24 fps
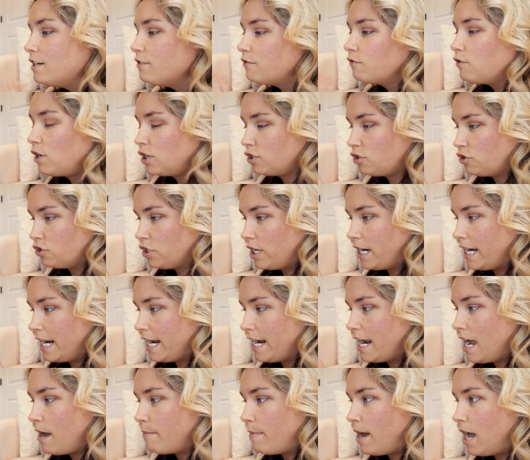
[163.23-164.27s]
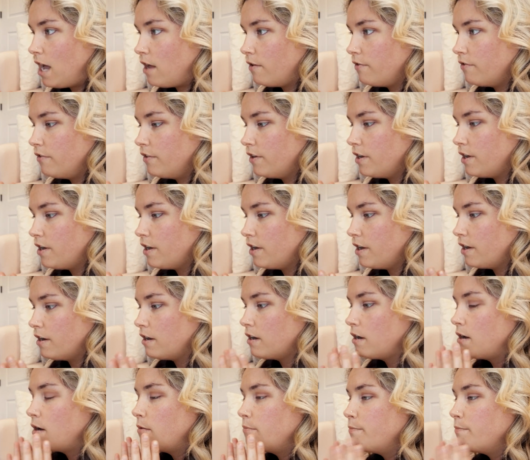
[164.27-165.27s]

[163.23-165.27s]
of frustrating about the